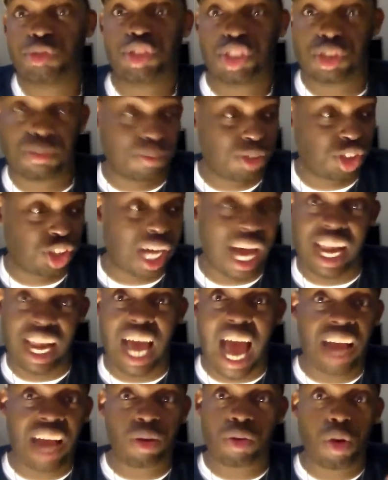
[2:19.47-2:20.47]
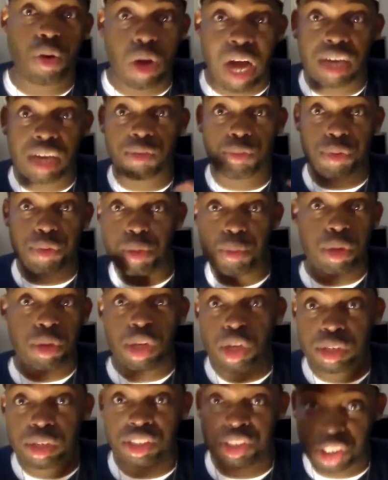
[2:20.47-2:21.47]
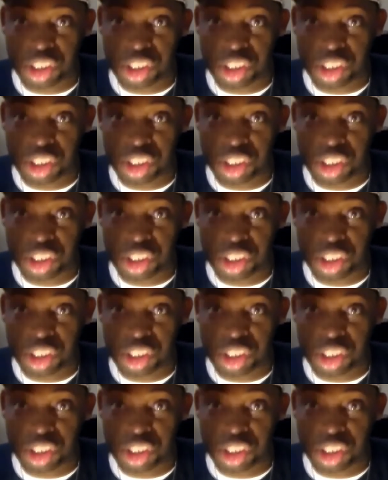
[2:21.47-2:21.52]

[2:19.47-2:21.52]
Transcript: shot. I don't know how the real one looks.